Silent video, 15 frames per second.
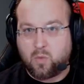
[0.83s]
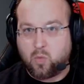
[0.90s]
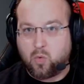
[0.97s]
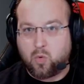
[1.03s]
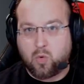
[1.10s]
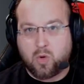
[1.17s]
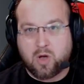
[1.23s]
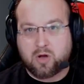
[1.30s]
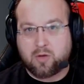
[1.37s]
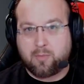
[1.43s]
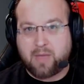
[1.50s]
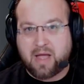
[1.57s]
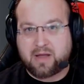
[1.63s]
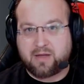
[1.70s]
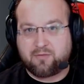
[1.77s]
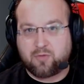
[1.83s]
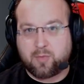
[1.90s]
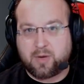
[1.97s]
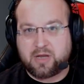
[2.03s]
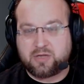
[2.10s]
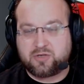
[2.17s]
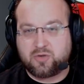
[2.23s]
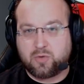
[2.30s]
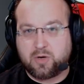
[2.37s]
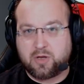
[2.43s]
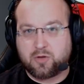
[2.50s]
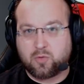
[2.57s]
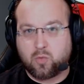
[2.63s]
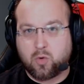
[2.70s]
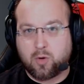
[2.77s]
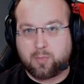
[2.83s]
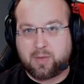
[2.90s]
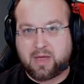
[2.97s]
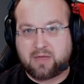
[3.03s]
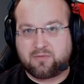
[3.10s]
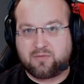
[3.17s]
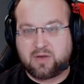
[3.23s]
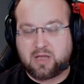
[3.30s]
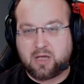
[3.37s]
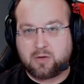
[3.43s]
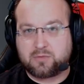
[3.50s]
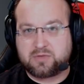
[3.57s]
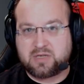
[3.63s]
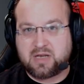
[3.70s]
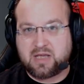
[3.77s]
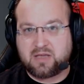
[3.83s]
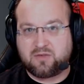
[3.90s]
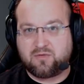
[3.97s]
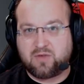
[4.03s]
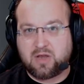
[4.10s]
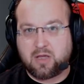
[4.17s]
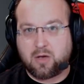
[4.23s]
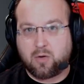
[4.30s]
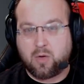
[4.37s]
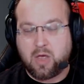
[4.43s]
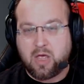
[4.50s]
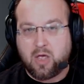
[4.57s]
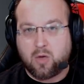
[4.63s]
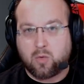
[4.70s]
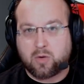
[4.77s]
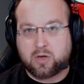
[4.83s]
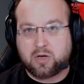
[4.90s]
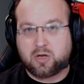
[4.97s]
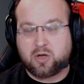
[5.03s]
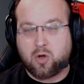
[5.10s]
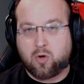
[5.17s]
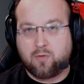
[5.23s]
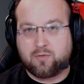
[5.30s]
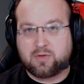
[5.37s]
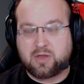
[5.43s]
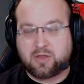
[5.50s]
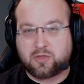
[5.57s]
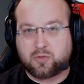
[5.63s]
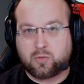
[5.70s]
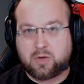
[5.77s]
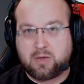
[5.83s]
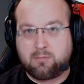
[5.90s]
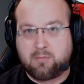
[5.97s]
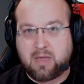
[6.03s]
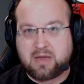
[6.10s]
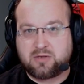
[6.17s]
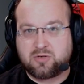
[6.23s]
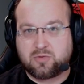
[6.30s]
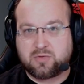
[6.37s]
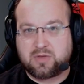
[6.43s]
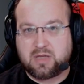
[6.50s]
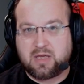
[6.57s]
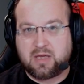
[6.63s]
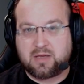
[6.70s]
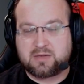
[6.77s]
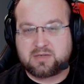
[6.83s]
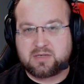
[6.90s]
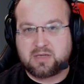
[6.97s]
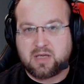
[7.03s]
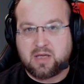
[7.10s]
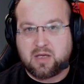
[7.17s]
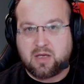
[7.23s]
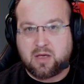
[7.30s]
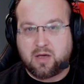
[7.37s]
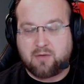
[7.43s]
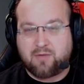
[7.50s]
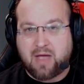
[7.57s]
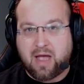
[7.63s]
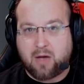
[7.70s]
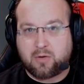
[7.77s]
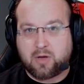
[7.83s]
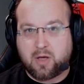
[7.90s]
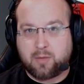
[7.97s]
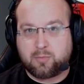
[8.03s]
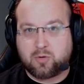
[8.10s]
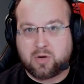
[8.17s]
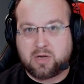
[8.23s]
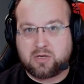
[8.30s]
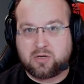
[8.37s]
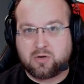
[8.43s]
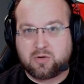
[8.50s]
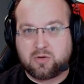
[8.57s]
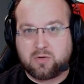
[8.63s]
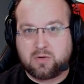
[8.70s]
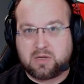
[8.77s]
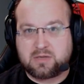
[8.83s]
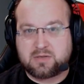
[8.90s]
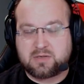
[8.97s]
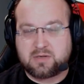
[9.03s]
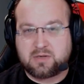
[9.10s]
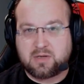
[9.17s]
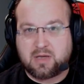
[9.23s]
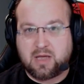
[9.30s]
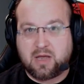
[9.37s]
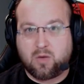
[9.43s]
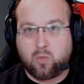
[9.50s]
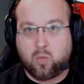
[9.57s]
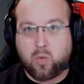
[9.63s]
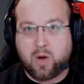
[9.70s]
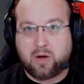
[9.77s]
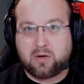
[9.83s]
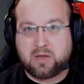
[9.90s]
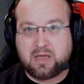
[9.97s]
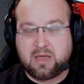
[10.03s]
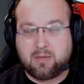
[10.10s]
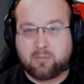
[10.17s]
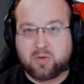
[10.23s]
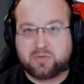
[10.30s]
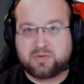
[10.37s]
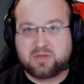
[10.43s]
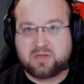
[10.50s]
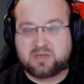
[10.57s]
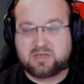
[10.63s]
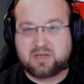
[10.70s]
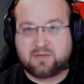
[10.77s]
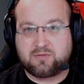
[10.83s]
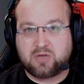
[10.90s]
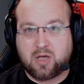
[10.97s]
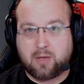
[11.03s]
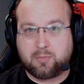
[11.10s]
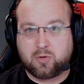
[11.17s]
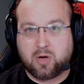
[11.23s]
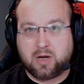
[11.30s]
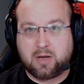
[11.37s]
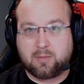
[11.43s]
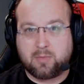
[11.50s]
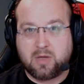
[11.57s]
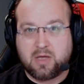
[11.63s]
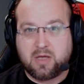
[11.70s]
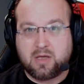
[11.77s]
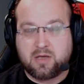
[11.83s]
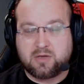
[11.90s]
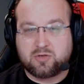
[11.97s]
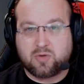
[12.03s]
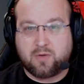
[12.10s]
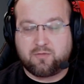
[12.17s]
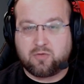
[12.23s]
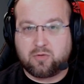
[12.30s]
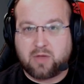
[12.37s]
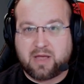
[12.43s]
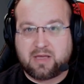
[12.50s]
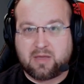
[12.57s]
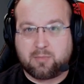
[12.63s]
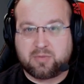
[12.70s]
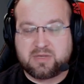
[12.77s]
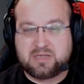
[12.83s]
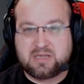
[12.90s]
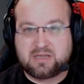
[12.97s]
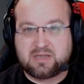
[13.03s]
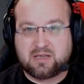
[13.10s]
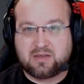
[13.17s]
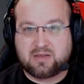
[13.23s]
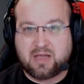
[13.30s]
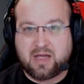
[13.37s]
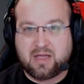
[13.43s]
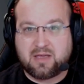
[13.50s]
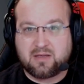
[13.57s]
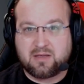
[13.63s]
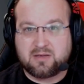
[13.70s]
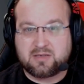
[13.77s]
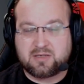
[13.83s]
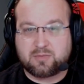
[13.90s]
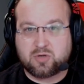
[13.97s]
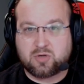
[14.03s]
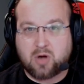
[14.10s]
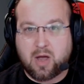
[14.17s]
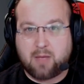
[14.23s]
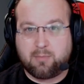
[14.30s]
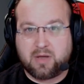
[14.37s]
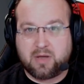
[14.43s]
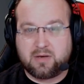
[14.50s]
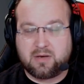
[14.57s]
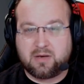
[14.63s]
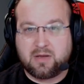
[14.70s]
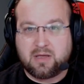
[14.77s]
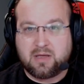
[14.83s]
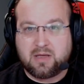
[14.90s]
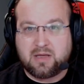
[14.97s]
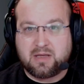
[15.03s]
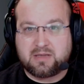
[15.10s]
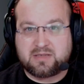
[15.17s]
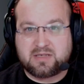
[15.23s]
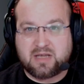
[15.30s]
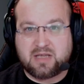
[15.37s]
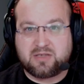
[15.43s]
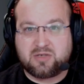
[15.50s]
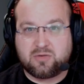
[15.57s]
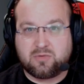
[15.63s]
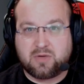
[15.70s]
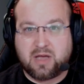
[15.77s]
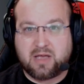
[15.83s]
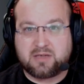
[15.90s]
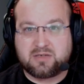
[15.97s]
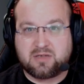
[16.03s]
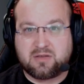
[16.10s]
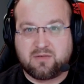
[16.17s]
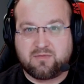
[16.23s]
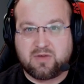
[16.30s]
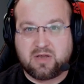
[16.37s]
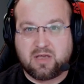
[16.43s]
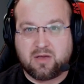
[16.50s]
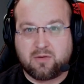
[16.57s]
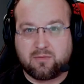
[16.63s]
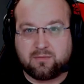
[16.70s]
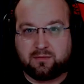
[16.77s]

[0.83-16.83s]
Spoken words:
Welcome back, everybody, to another Warpath video. Today's video, we're going to go over the 3 major things of how to upgrade your units and where to get most of the stuff to upgrade them. So if you like it, please hit that like, subscribe button, and stay tuned, guys, to the video.